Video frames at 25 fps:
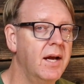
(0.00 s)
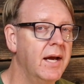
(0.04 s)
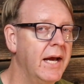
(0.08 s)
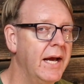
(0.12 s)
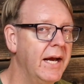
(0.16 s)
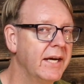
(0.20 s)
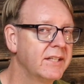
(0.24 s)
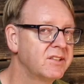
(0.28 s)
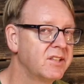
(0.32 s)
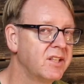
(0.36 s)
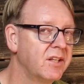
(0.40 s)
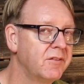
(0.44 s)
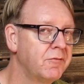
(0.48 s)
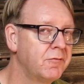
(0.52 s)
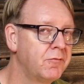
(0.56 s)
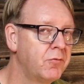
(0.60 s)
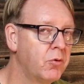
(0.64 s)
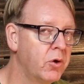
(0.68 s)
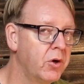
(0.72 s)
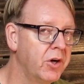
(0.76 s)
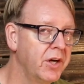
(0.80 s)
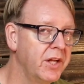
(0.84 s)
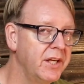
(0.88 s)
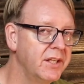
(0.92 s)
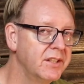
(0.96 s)

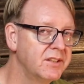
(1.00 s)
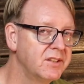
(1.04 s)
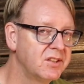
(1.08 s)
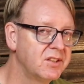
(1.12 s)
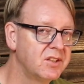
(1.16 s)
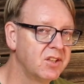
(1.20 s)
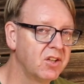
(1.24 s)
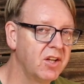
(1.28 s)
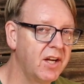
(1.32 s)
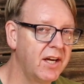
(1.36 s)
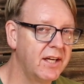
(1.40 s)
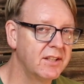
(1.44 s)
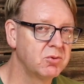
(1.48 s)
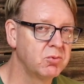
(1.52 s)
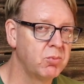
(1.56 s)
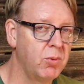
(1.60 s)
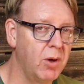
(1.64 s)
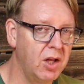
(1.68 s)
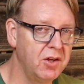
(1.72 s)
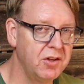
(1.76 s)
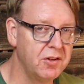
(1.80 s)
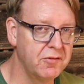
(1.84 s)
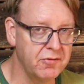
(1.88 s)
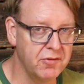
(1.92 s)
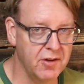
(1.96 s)
XF40 still has
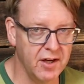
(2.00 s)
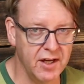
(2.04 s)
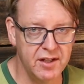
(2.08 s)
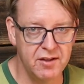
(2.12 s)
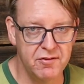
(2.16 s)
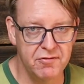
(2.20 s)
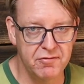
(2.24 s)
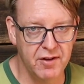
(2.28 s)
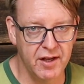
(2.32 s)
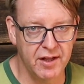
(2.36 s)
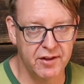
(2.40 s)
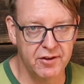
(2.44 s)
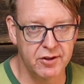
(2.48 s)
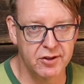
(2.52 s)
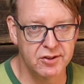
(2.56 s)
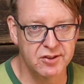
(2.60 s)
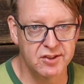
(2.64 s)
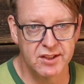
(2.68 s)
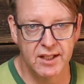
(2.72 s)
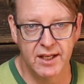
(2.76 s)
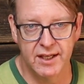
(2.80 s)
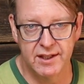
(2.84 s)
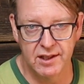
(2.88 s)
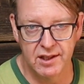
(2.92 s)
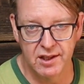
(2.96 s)
well-defined
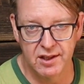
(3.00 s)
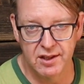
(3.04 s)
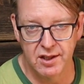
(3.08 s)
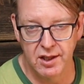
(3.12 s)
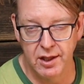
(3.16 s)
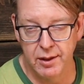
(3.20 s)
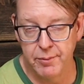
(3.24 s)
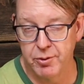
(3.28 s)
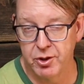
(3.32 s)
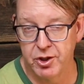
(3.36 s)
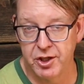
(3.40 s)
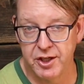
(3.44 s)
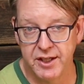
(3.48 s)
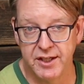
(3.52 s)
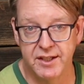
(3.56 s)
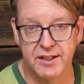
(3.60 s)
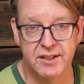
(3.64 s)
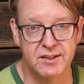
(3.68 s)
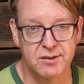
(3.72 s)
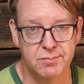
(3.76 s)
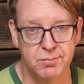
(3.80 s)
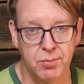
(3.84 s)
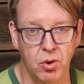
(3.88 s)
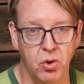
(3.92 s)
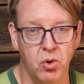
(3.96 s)
feathers and Liberty
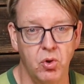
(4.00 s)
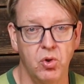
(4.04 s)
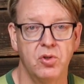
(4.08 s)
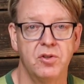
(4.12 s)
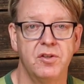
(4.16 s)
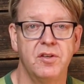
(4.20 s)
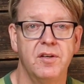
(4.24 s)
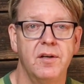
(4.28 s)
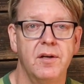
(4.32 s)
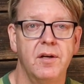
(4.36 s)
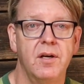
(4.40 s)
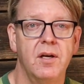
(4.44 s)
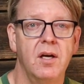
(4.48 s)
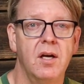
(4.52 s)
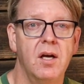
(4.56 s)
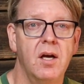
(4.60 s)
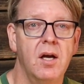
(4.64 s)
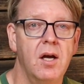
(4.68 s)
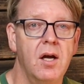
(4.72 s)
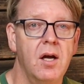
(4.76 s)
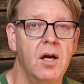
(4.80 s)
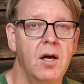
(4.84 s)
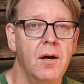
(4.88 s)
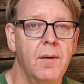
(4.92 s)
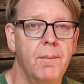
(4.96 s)
is bold.
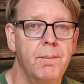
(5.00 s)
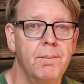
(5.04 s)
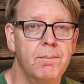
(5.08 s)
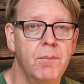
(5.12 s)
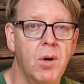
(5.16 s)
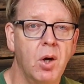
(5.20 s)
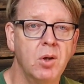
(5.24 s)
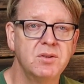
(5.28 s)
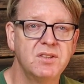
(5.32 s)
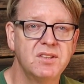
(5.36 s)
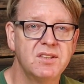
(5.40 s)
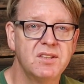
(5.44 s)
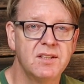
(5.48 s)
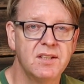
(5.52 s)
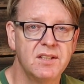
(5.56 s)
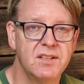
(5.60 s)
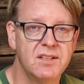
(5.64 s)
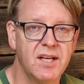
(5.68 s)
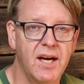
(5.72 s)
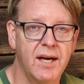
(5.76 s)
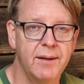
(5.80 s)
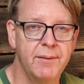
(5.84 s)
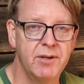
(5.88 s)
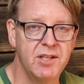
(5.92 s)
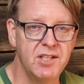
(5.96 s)
Most of the
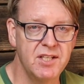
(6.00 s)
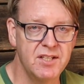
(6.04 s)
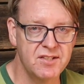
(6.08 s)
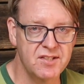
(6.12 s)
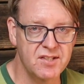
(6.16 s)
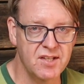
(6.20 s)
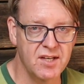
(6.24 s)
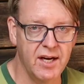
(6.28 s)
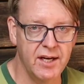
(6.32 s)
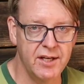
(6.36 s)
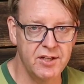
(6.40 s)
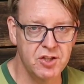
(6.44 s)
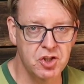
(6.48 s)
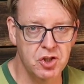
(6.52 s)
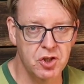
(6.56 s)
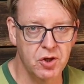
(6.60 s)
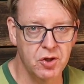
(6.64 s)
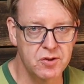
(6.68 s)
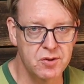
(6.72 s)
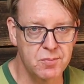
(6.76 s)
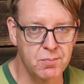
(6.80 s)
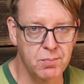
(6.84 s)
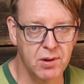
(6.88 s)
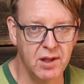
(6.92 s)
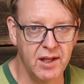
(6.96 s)
diamond design
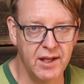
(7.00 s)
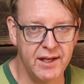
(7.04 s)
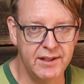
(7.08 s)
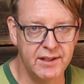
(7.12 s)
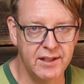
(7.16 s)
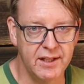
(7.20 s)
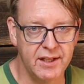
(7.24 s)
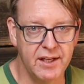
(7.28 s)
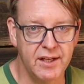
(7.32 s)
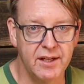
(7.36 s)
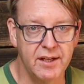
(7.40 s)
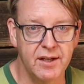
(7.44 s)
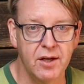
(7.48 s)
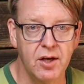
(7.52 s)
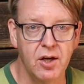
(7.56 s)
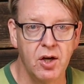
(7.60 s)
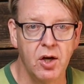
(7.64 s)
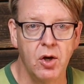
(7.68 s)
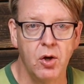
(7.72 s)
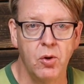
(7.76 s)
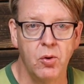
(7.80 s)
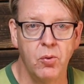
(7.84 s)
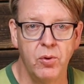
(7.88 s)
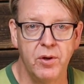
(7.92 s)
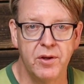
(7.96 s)
shows plainly,
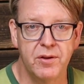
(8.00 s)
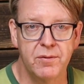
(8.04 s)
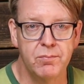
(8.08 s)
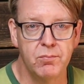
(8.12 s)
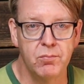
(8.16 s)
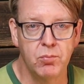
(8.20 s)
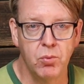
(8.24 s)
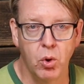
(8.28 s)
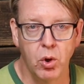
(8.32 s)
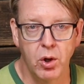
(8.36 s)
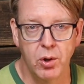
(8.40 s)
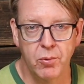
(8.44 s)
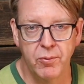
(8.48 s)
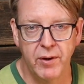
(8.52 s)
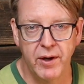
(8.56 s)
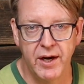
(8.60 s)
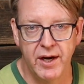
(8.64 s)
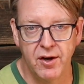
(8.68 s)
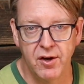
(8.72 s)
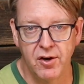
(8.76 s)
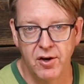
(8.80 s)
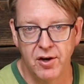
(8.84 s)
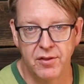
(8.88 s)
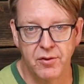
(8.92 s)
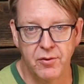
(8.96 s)
with more
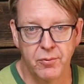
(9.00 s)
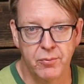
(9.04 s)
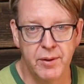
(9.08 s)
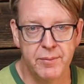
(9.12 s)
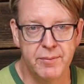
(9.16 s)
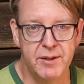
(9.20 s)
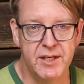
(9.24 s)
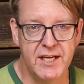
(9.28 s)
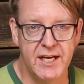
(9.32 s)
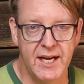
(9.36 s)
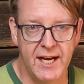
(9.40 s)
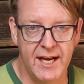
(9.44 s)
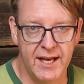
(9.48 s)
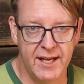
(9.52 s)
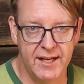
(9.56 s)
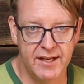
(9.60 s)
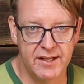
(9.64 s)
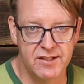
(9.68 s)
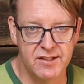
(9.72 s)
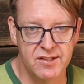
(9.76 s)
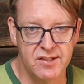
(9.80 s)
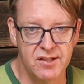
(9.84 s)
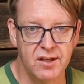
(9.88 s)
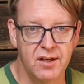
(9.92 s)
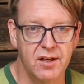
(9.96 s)
wear on the ribbon
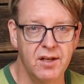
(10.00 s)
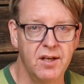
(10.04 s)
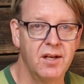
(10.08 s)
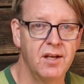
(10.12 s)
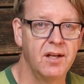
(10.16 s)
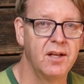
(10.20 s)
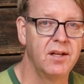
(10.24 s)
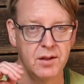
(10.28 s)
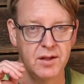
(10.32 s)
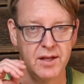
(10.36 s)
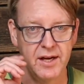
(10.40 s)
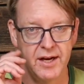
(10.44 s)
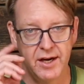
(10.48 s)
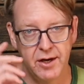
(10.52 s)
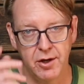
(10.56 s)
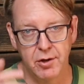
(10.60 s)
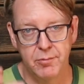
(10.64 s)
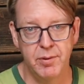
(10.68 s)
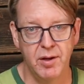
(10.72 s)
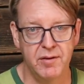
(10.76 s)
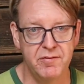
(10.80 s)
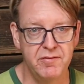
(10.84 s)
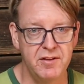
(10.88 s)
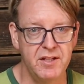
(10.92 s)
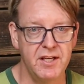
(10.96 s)
end, the hair
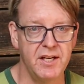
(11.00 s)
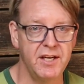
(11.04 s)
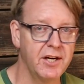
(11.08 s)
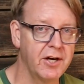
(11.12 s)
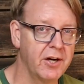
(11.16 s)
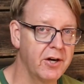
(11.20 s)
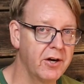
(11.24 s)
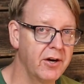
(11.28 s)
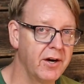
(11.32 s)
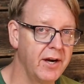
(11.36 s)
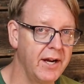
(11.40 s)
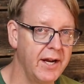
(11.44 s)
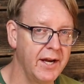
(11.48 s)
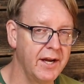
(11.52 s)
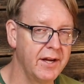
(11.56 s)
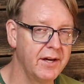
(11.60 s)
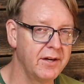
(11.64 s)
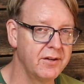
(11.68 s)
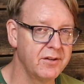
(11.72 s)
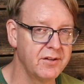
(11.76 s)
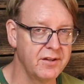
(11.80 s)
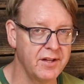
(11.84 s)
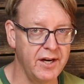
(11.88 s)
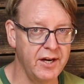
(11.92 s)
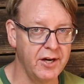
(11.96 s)
above the ear,
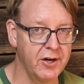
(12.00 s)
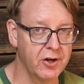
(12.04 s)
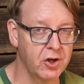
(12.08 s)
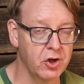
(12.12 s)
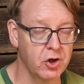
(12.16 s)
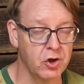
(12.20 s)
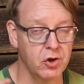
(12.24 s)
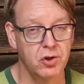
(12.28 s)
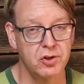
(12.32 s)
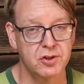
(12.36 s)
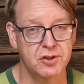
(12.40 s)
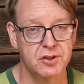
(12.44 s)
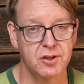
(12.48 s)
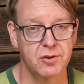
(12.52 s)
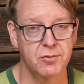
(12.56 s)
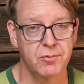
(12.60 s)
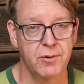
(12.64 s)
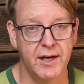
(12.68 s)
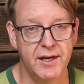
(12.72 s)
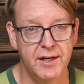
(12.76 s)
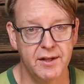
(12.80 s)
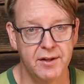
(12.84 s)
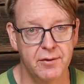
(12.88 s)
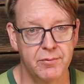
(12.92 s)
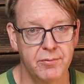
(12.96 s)
and the hair curl to the
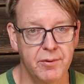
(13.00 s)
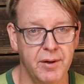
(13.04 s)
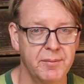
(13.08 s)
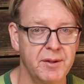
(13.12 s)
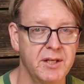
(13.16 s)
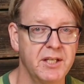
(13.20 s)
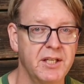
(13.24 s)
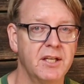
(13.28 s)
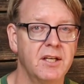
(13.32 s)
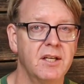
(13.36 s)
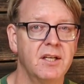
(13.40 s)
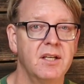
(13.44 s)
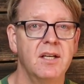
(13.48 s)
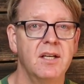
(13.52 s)
right of the ribbon.